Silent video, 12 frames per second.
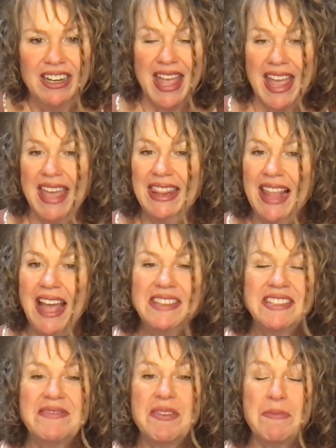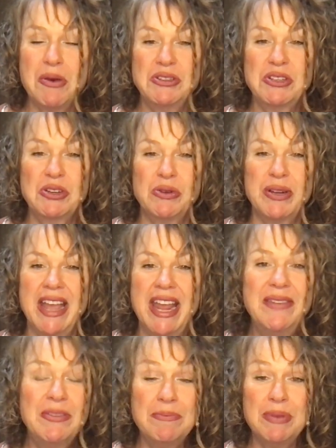And lots of the most creative
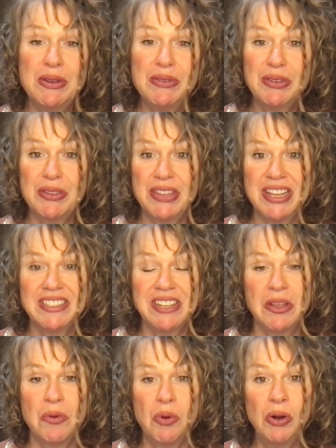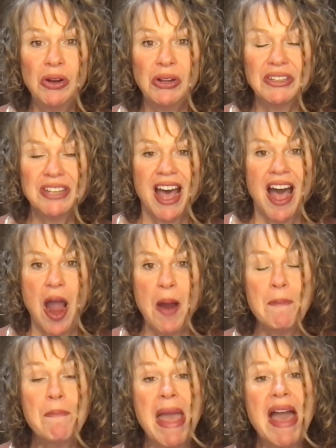and beautiful things in the world are
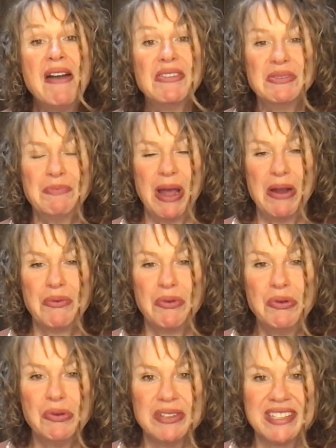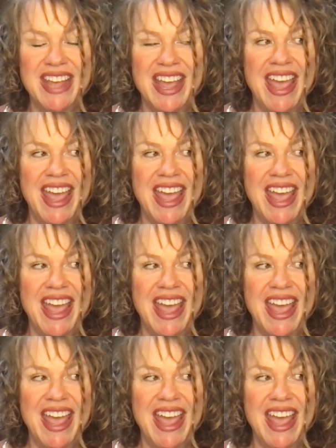bound by rules.